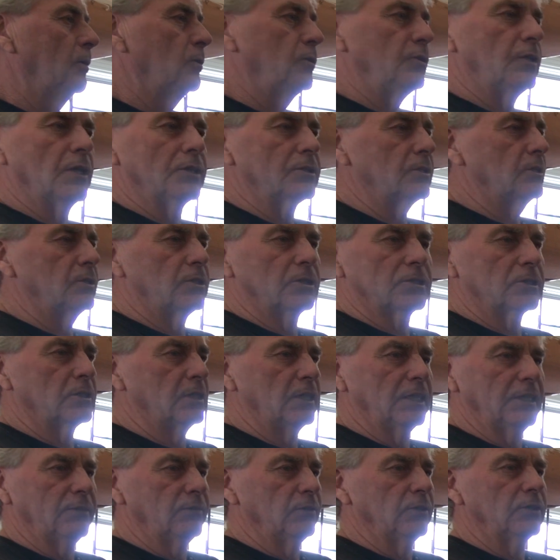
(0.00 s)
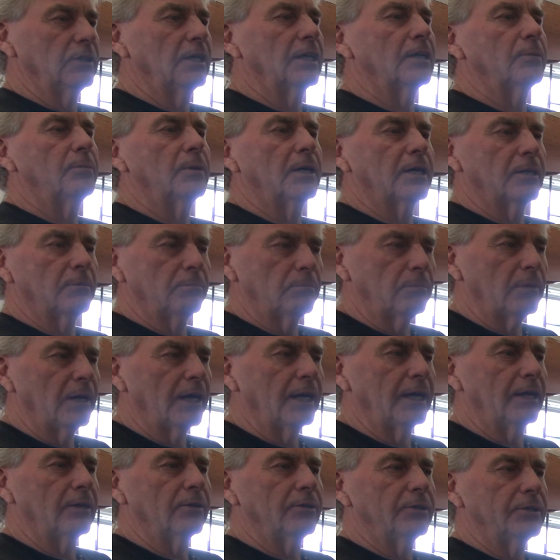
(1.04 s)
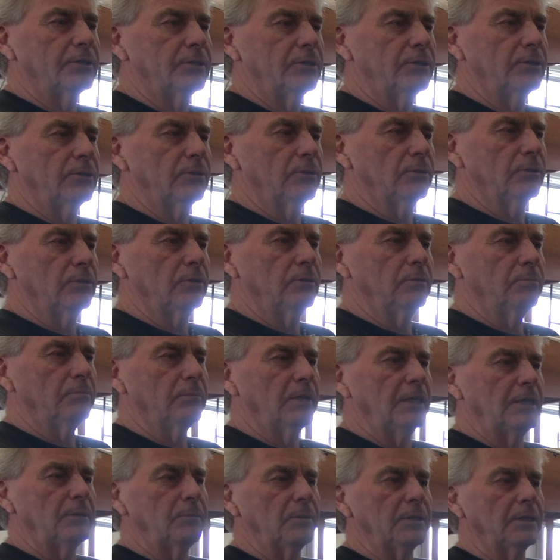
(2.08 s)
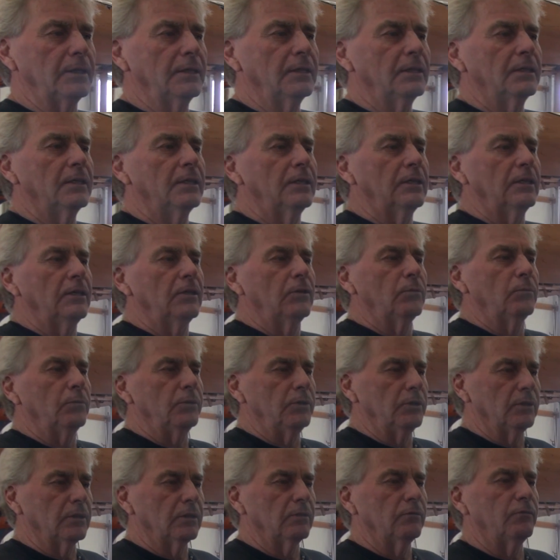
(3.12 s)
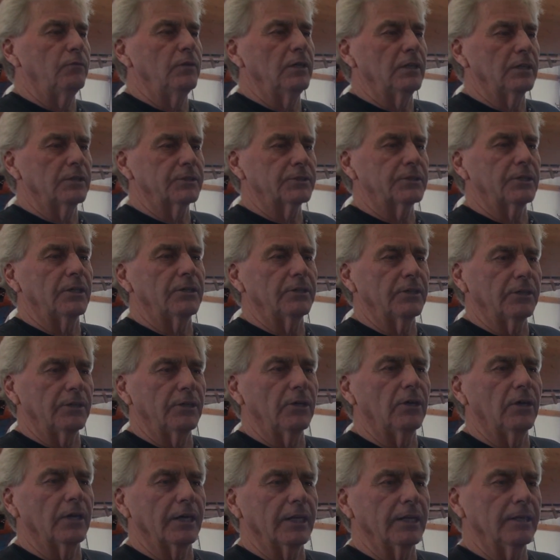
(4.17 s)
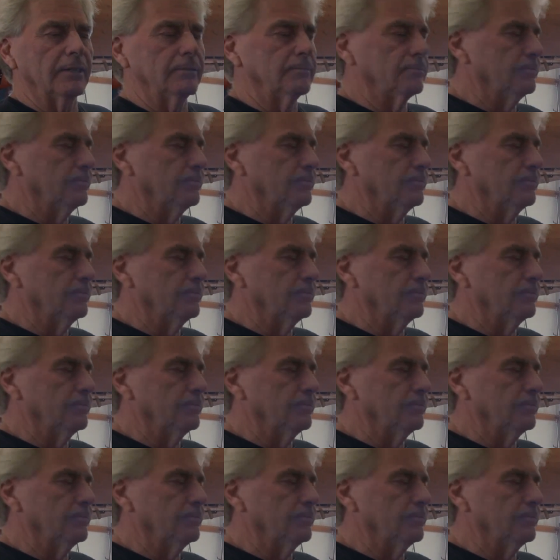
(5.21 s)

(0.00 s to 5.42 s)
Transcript: doesn't just leave you. You got about a mile or two, maybe, and you can feel it starting to dog it.